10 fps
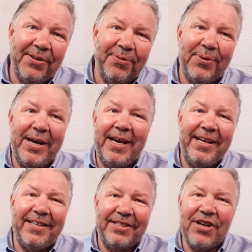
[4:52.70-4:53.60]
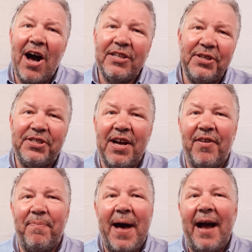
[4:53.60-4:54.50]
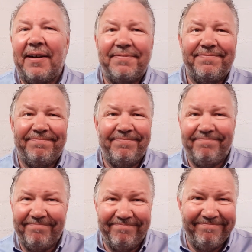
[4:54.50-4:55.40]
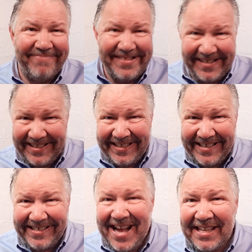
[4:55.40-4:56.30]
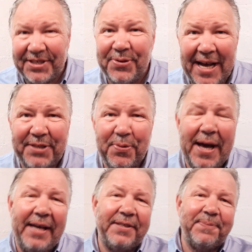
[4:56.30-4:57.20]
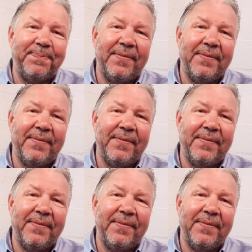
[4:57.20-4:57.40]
We talked to each other back in not so nice ways.